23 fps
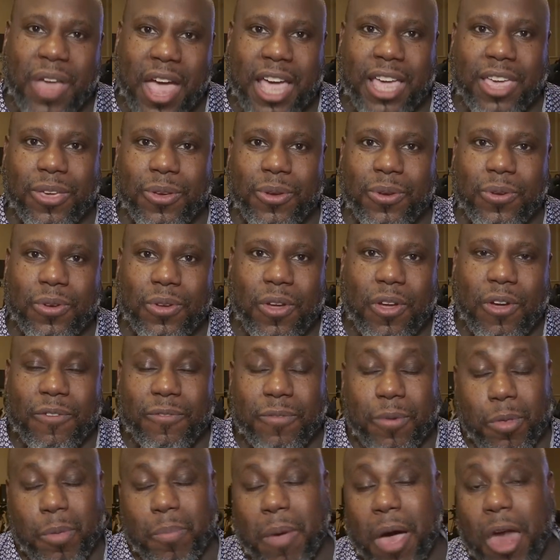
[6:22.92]
thank you
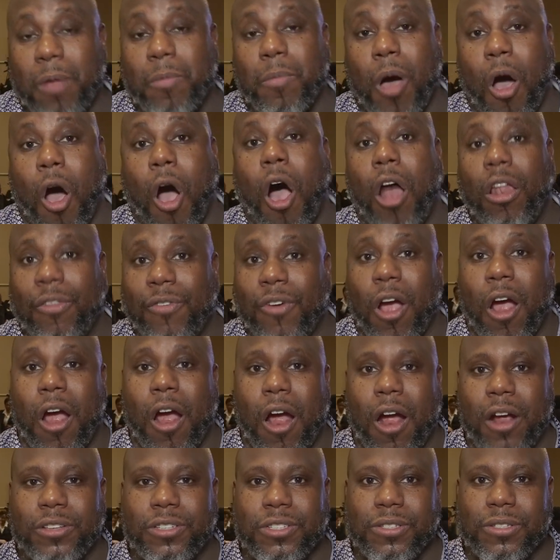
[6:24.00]
from the bottom of all of our
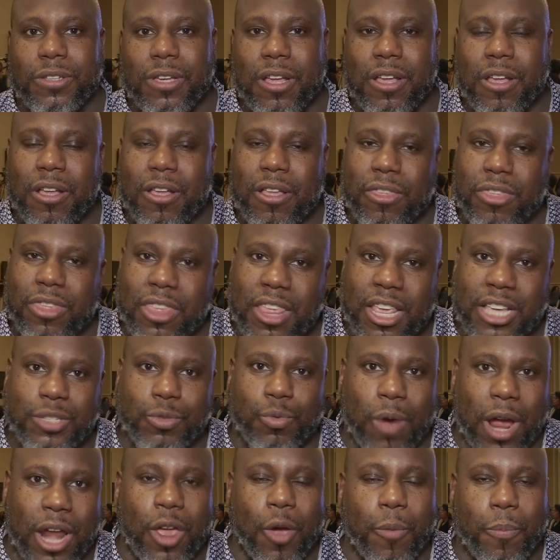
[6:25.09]
hearts. This
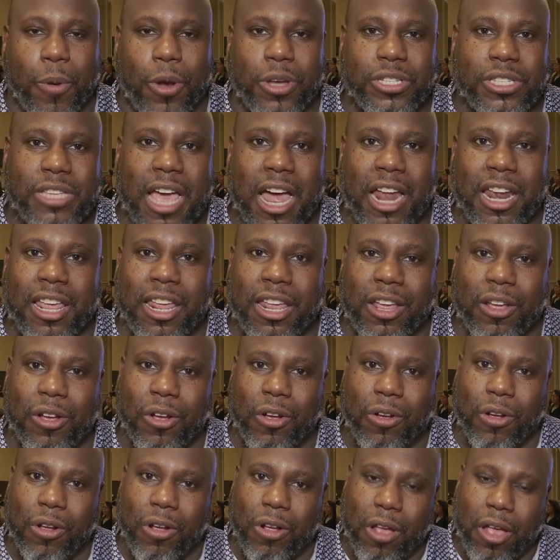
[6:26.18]
radio personality,
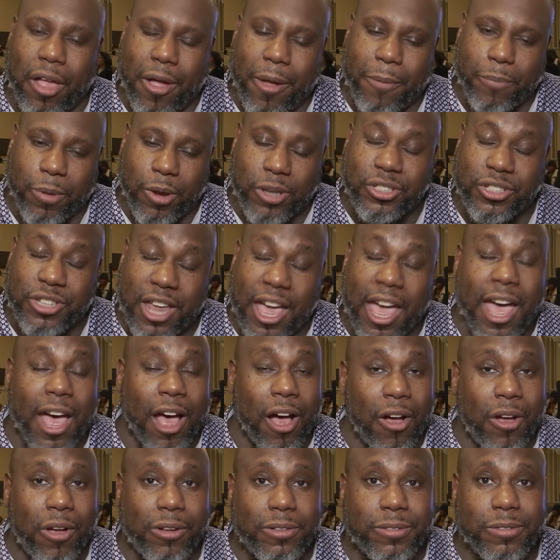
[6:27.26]

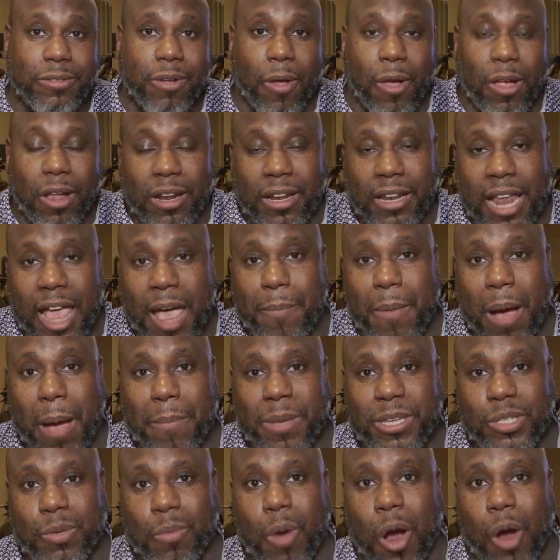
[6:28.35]
personnel, led by
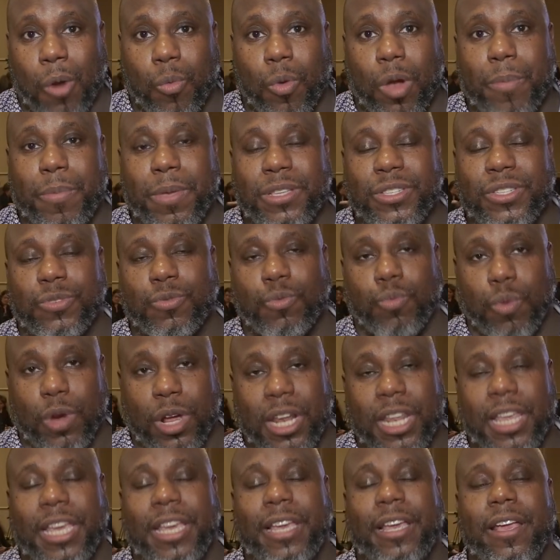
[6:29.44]
Mister Mark Ribbins,
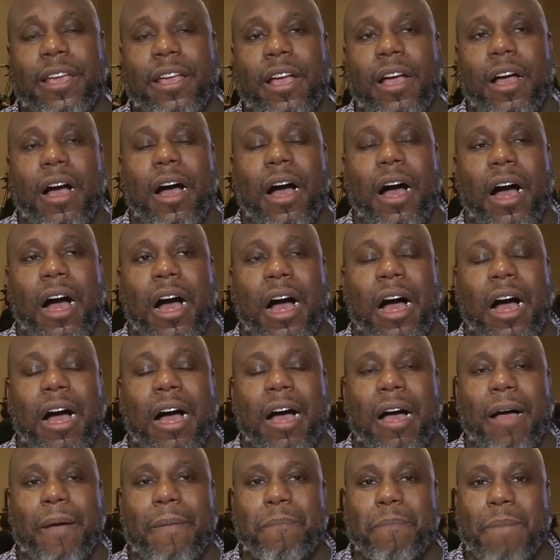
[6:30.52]
really
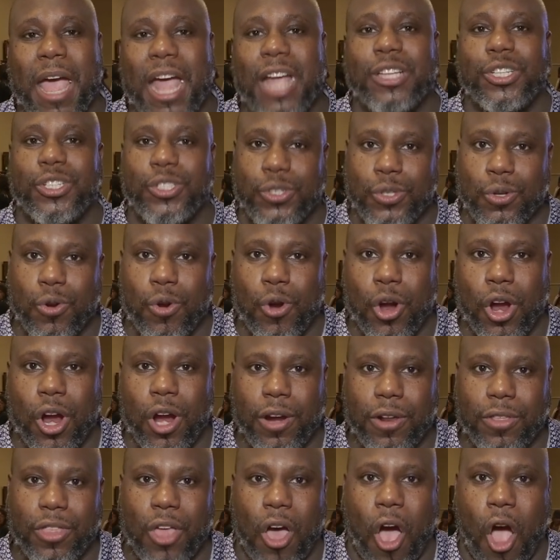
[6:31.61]
uh, made sure
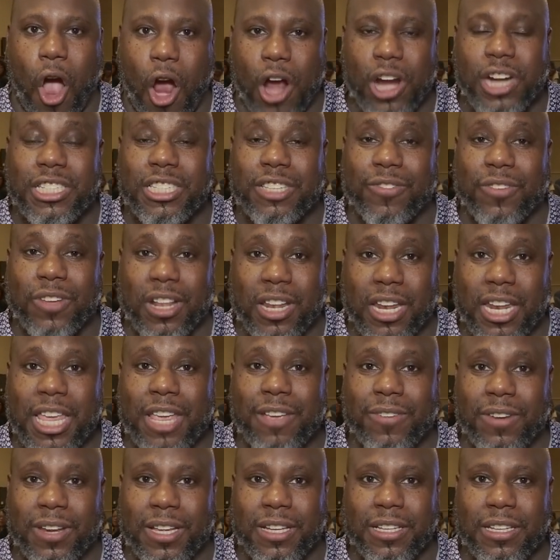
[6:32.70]
the artists of
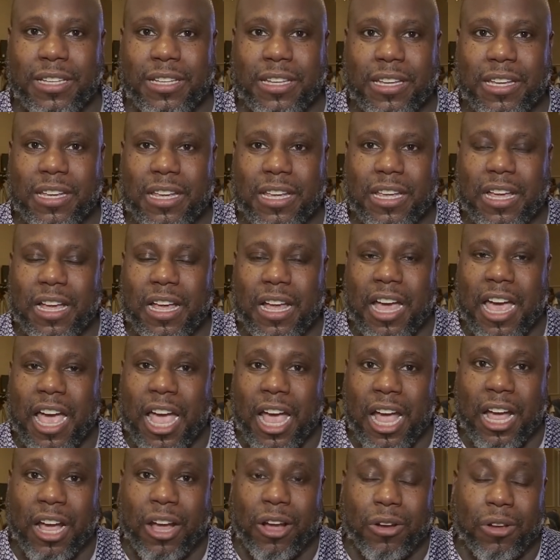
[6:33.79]
Cleveland
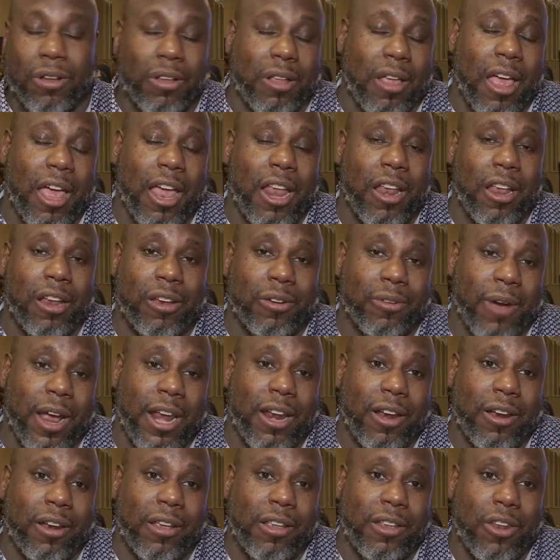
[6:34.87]
and and
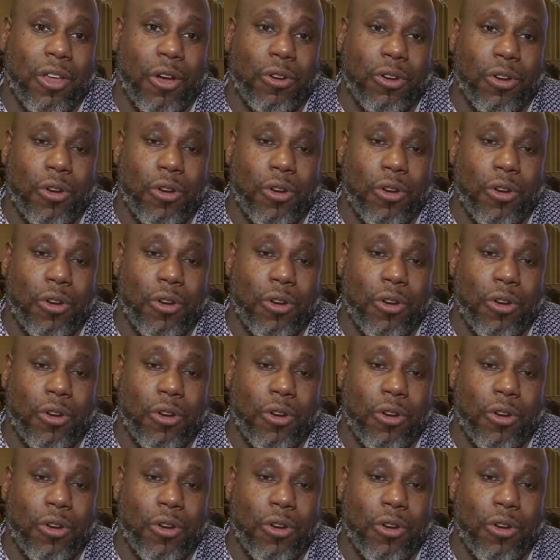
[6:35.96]
greater, you know,